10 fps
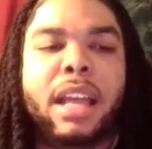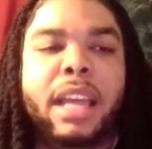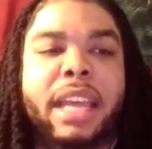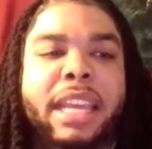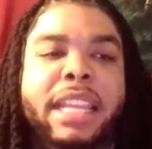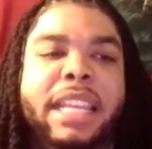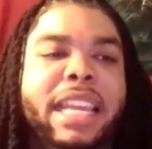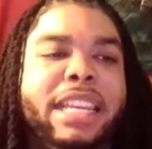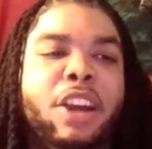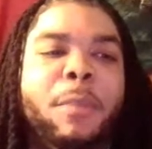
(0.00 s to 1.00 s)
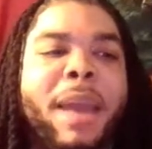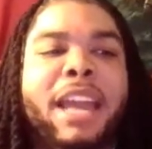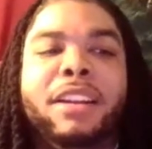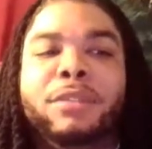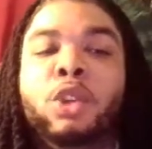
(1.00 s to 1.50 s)
It don't
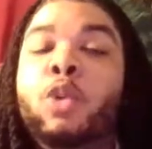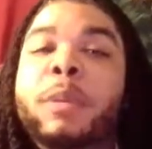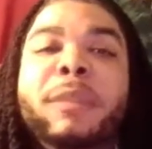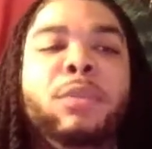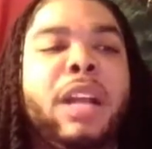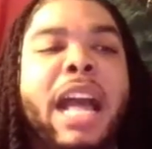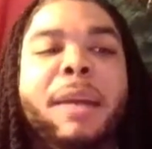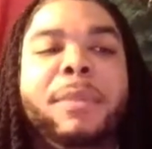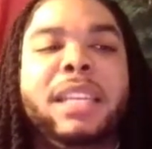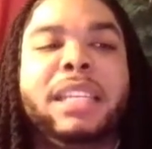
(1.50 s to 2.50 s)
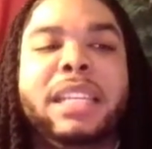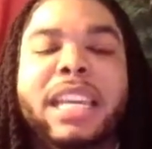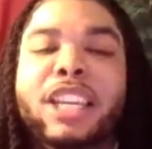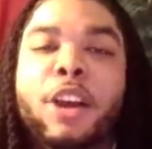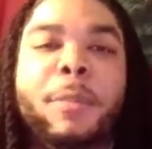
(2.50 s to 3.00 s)
matter if 2 people commented.
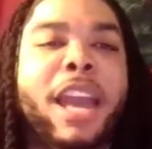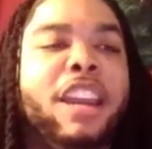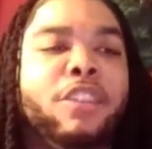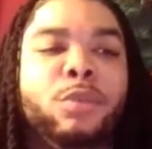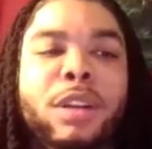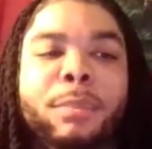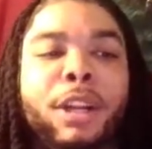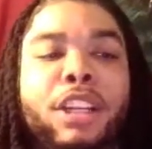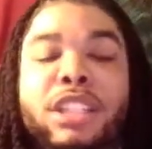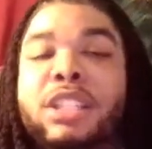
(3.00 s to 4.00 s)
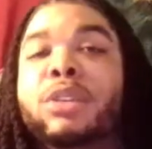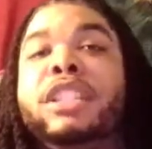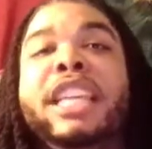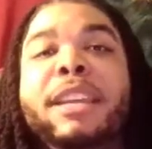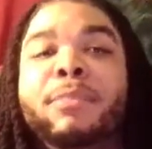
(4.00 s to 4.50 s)
It don't matter if 1 person or
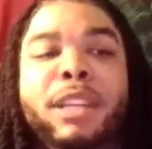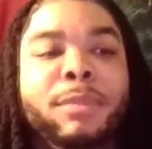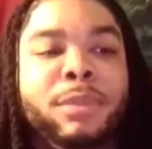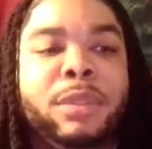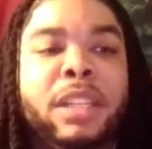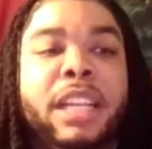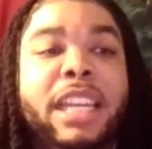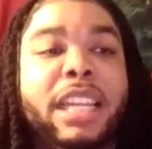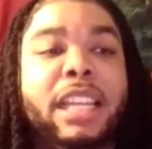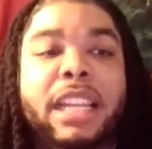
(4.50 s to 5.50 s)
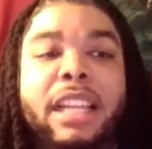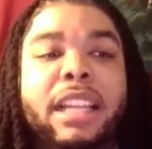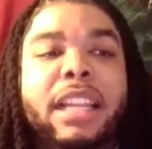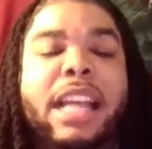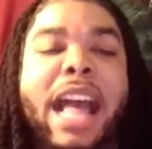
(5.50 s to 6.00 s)
10 people.
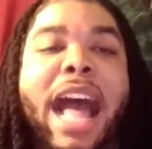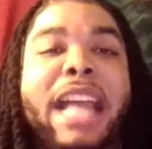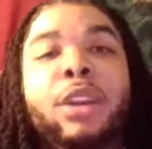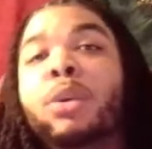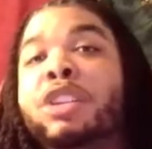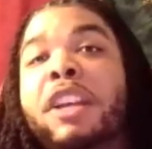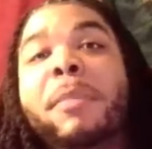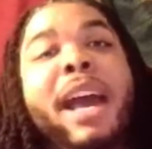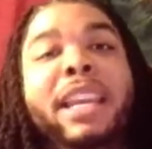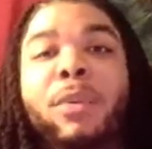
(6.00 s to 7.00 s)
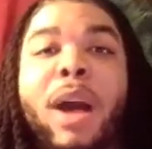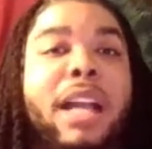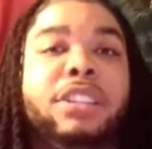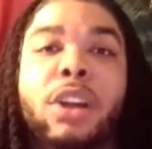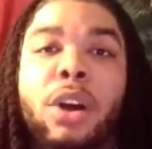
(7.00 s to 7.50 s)
I know somebody
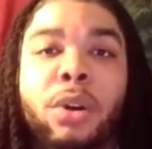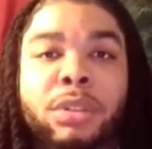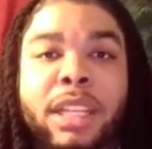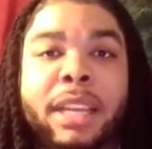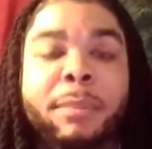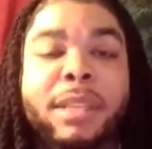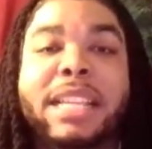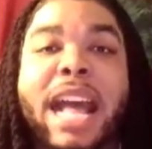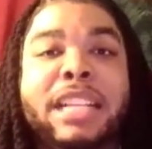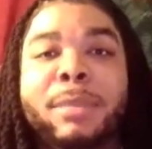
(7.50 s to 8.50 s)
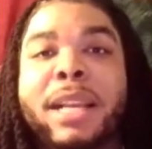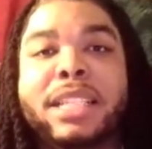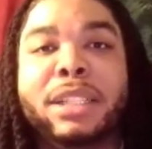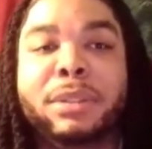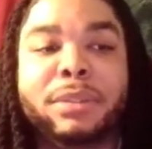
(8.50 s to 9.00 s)
watched the whole thing besides
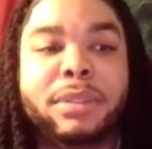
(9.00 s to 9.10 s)
myself.